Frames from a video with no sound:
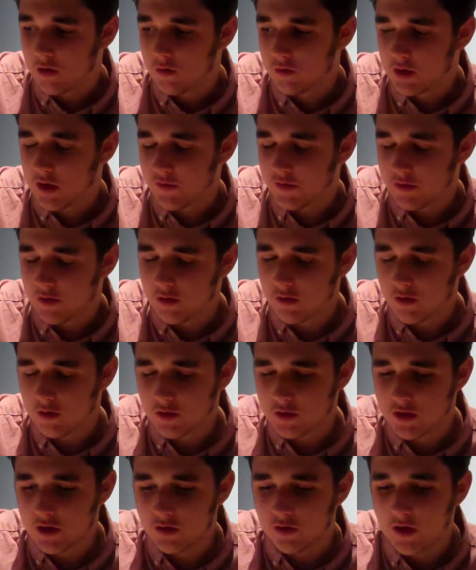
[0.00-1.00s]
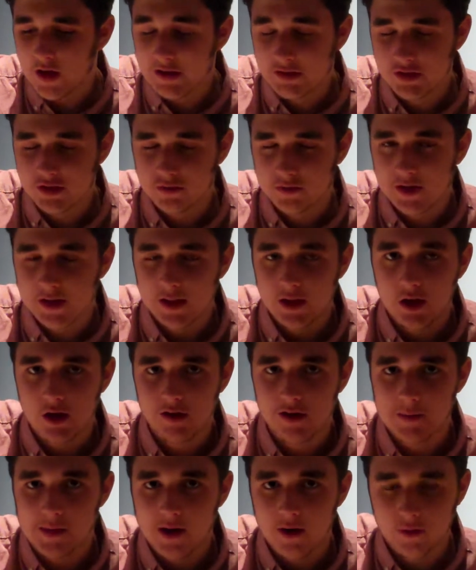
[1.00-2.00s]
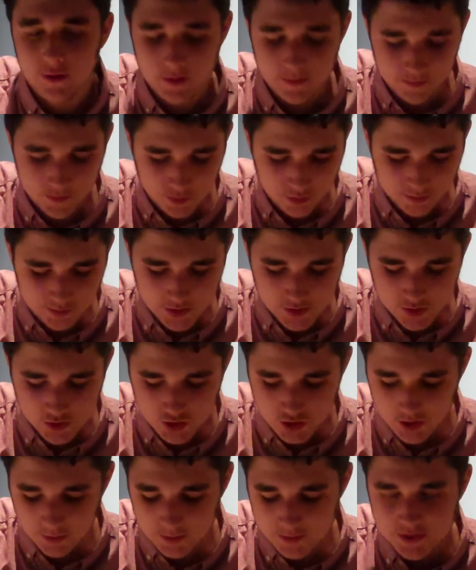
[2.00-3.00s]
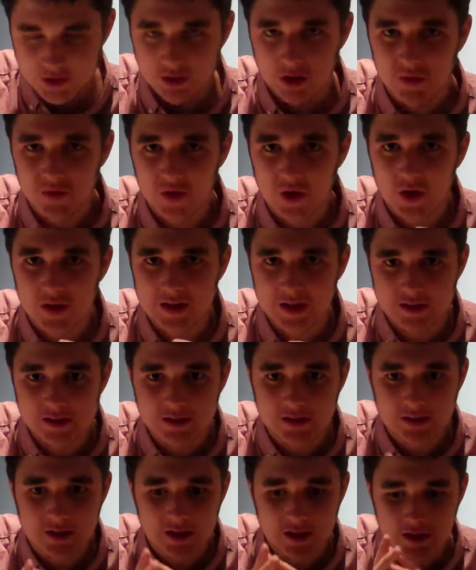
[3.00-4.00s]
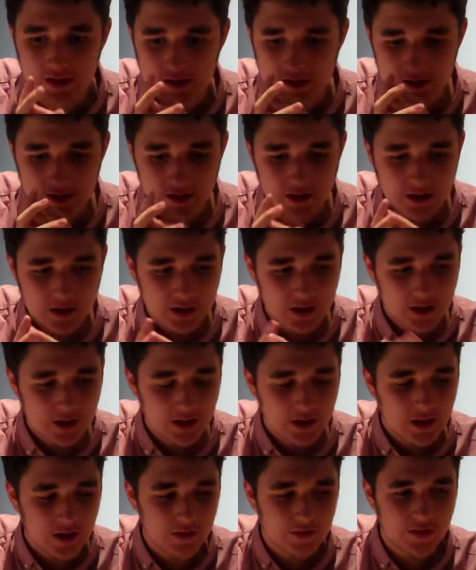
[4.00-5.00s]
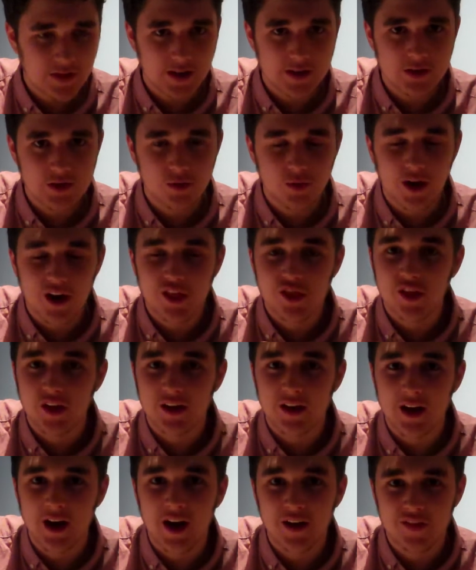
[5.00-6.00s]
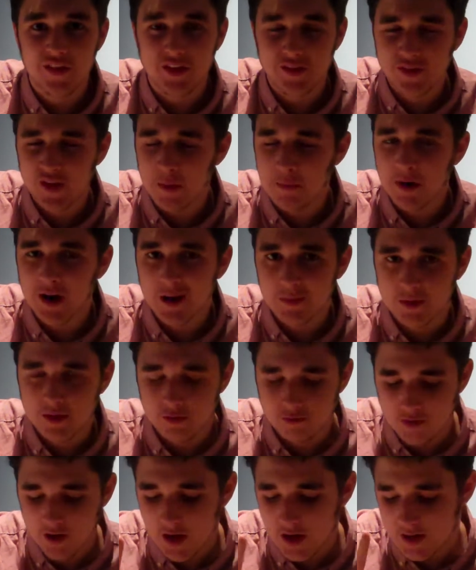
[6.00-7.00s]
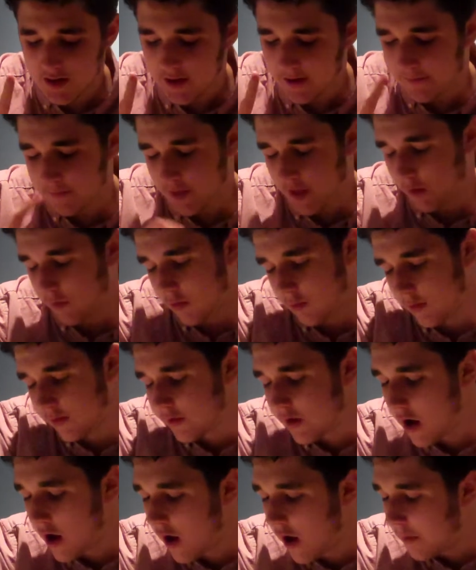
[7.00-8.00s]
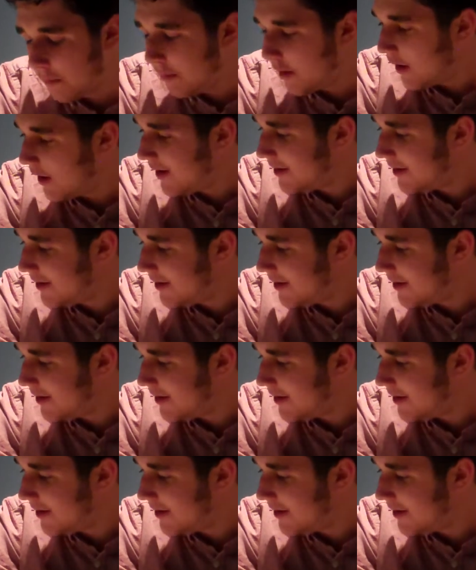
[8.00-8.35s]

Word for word: whenever the doctor asked Clara about um, the woman in the shop, we sort of got an answer at the end. Who I think I think that might be the Rani, that woman. But